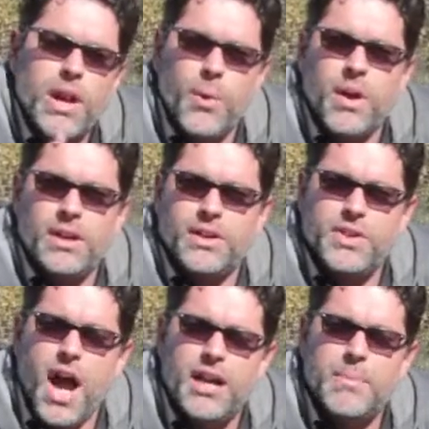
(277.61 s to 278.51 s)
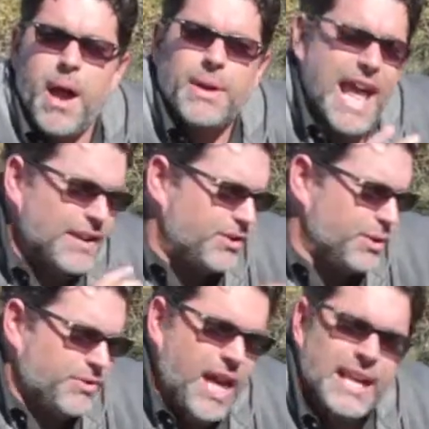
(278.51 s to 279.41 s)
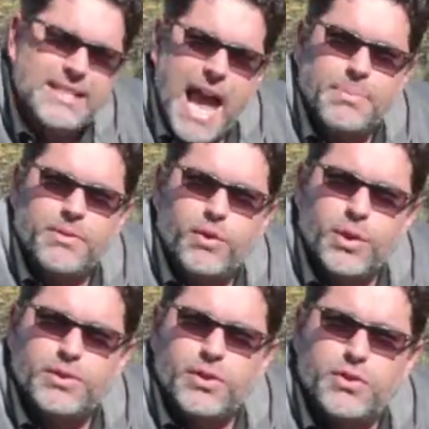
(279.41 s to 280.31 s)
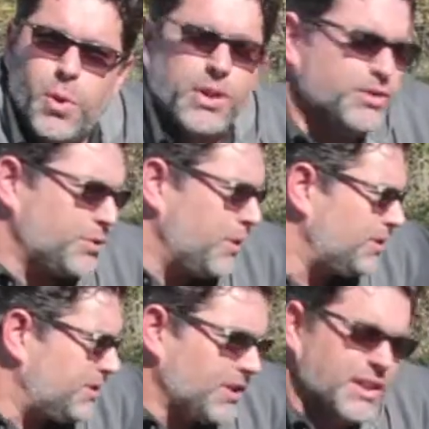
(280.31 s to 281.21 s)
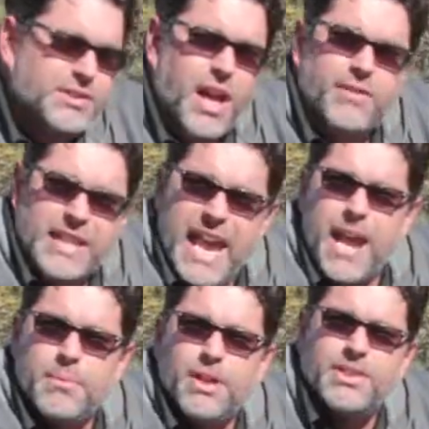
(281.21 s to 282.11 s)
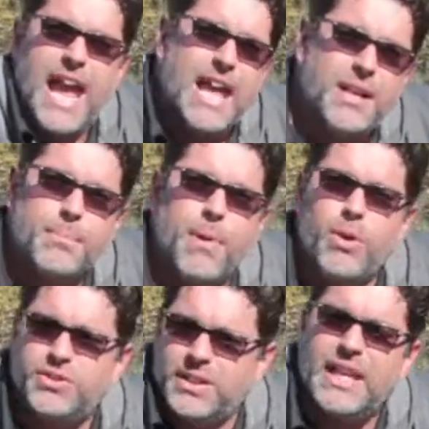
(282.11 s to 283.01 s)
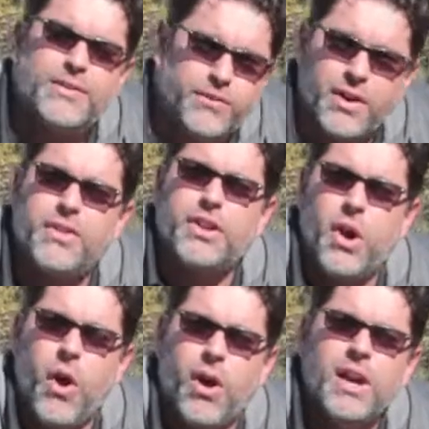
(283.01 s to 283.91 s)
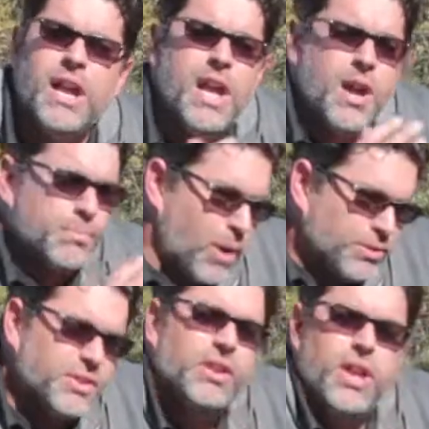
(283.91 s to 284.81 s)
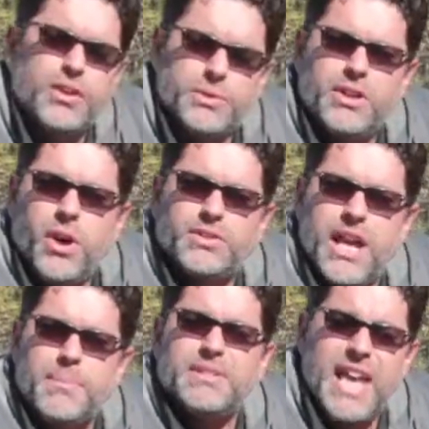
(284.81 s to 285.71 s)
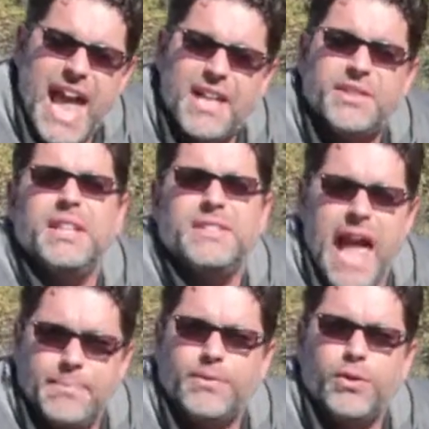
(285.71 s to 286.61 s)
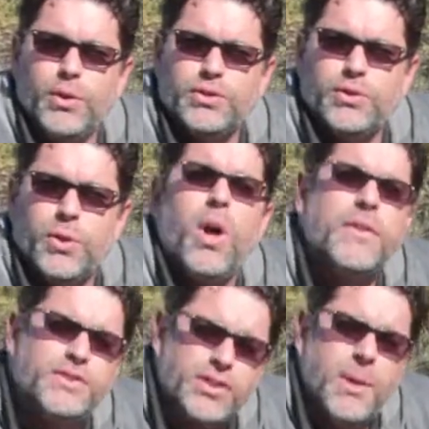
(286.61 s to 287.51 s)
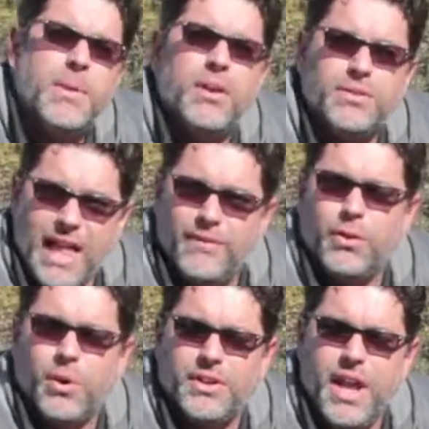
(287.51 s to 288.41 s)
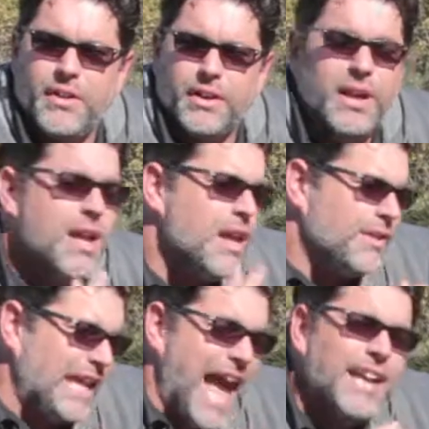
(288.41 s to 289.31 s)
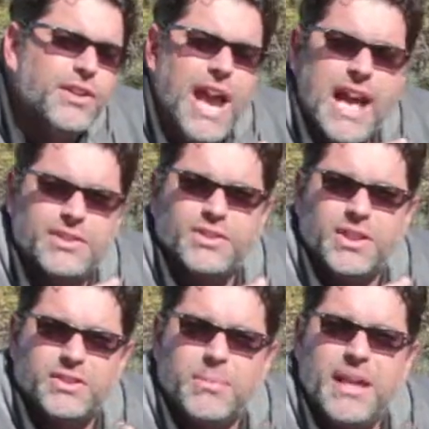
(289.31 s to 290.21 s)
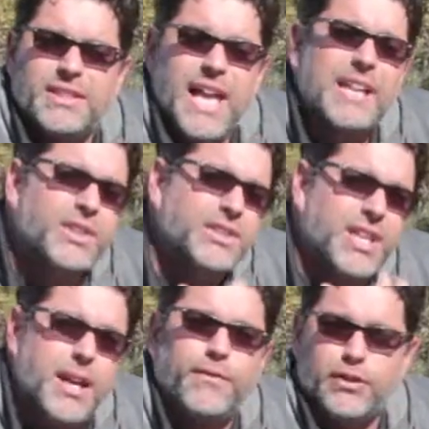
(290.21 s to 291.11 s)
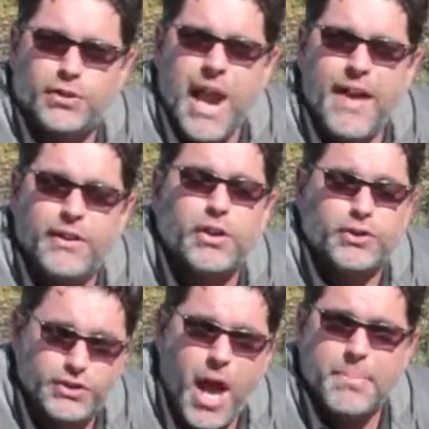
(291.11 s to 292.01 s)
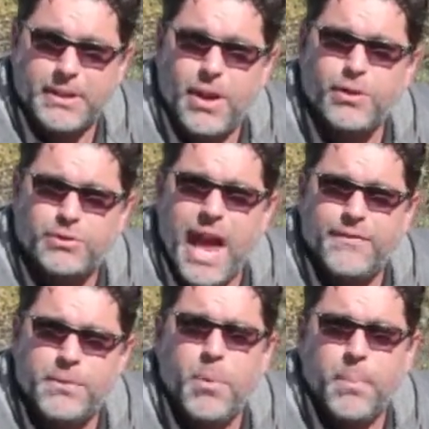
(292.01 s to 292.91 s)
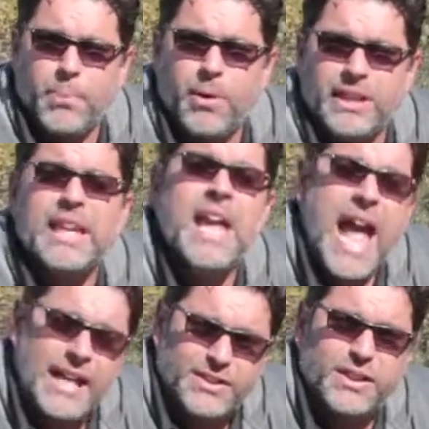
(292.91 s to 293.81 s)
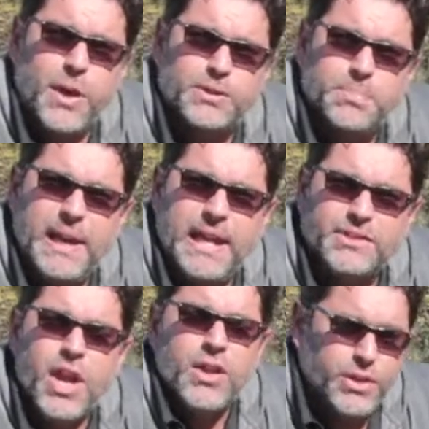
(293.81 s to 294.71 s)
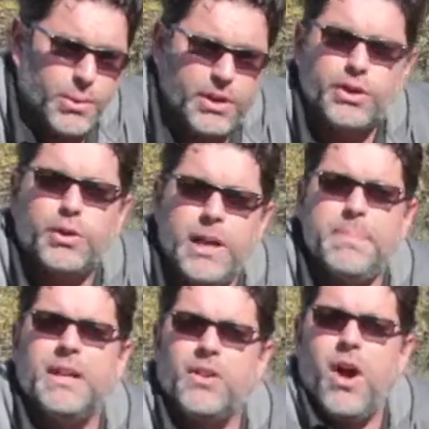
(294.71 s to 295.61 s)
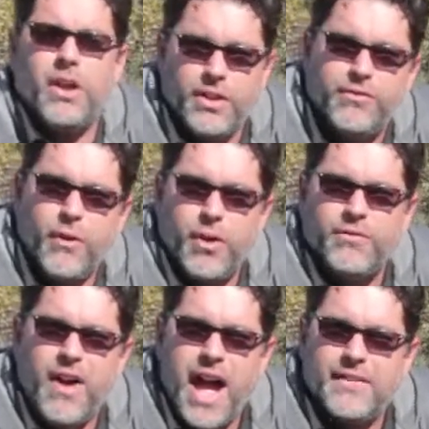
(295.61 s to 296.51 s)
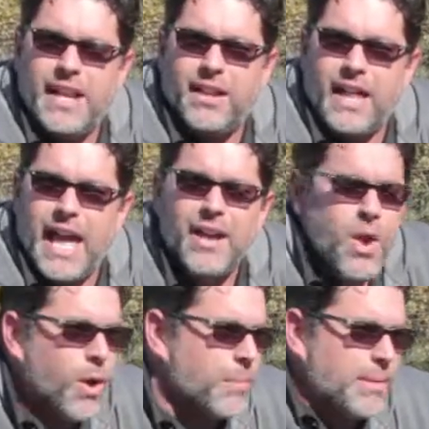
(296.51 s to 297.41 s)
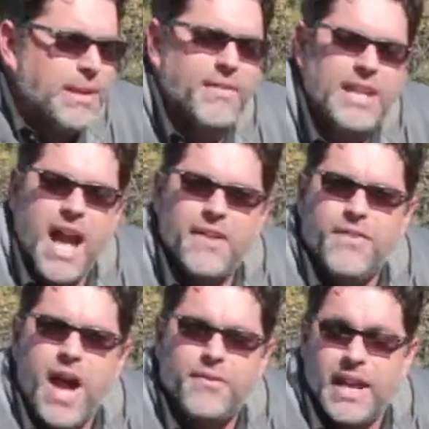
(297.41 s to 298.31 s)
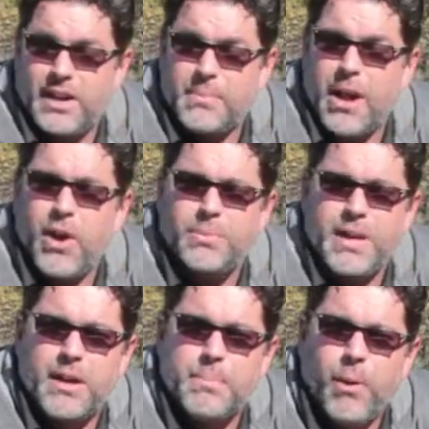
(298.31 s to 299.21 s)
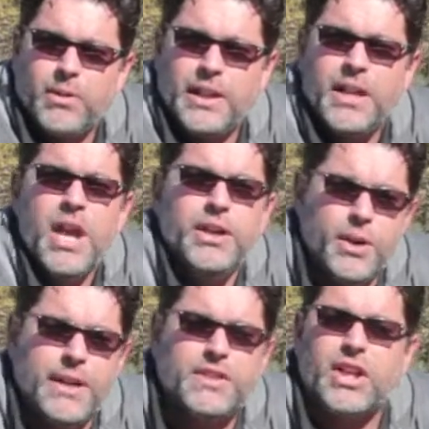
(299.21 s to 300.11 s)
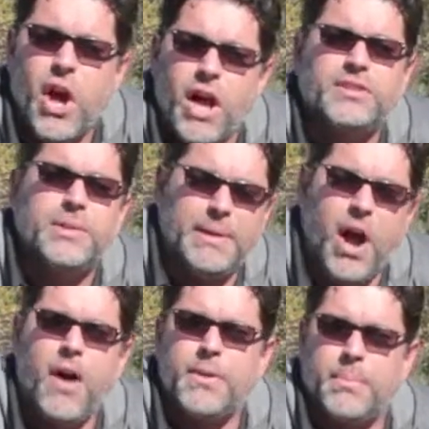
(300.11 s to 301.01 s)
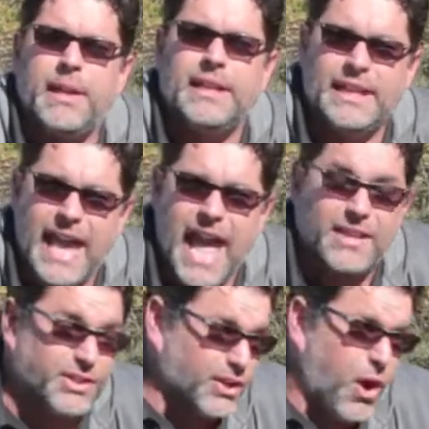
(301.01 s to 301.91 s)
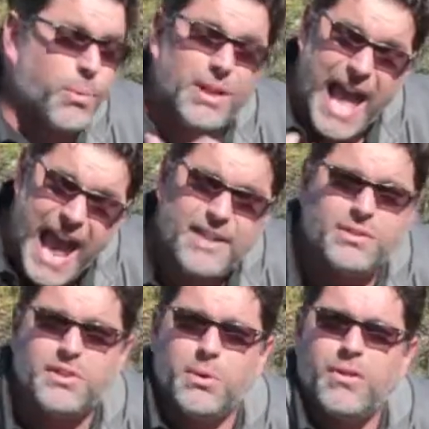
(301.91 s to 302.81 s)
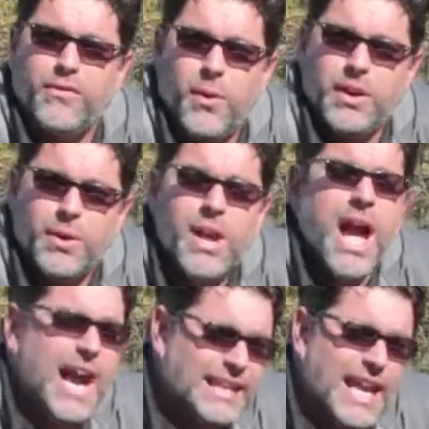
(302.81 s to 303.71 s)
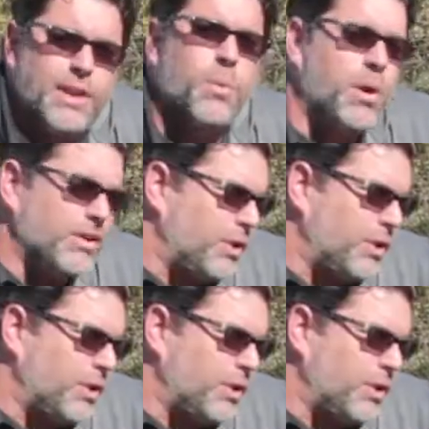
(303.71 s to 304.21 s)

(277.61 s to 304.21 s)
What I wanted to talk about, what I had to do with that adaptive cruise control is through a series of cameras and motion in front of the car, most of the luxury car segments has an adaptive cruise control of some level or another. The Acura has a system that is actually set up for traffic or stop and go traffic, more importantly, at slow speeds. So while you're creeping along on the 405 in LA, or maybe on the I-5 right here in my hometown of Portland, you don't have to constantly be on the brake and gas. The car will actually do it for you. Again, one